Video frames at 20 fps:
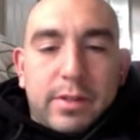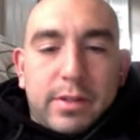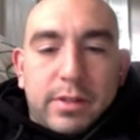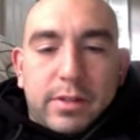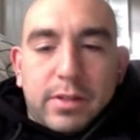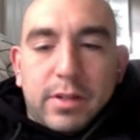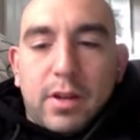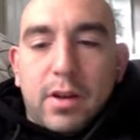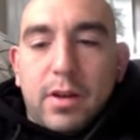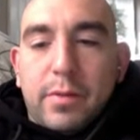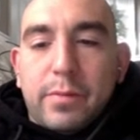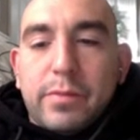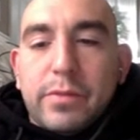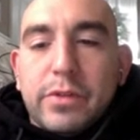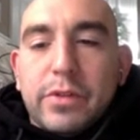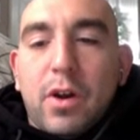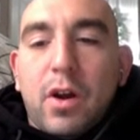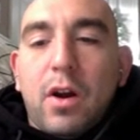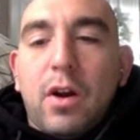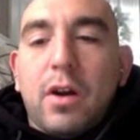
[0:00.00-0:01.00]
Sums
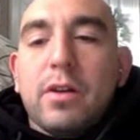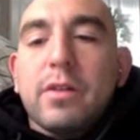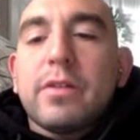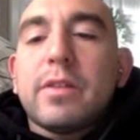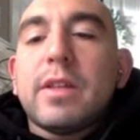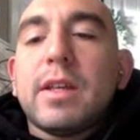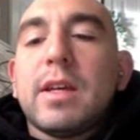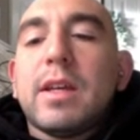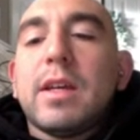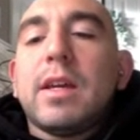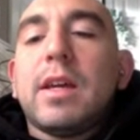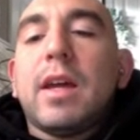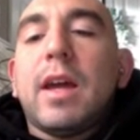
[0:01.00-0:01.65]
are the